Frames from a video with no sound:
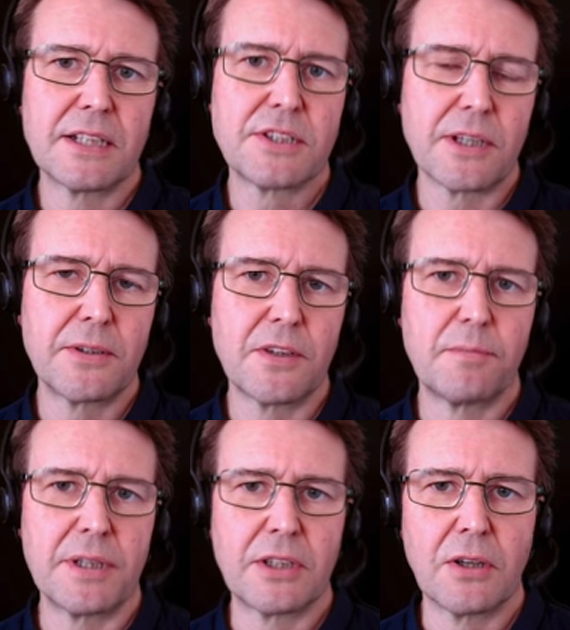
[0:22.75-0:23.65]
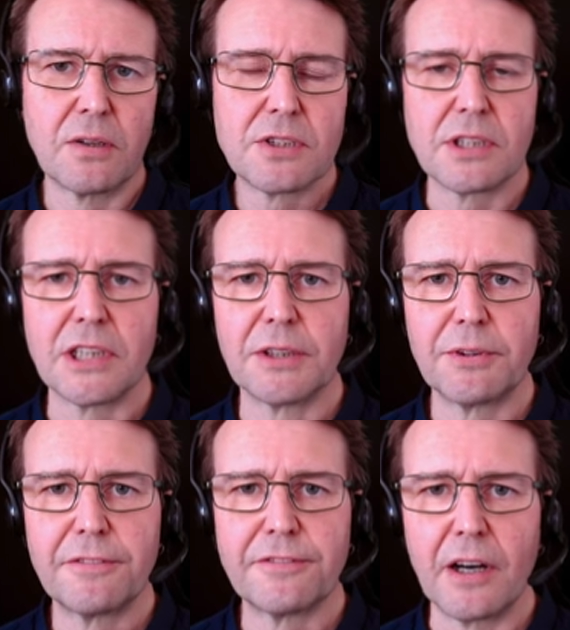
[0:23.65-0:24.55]
Sony have been constantly
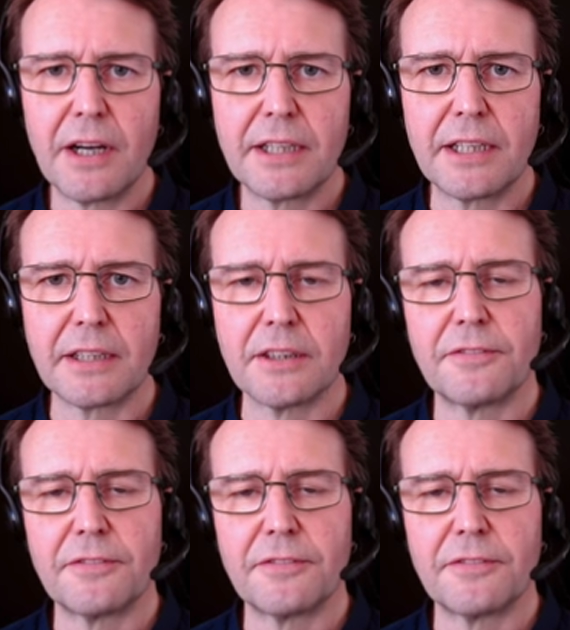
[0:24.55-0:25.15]
refining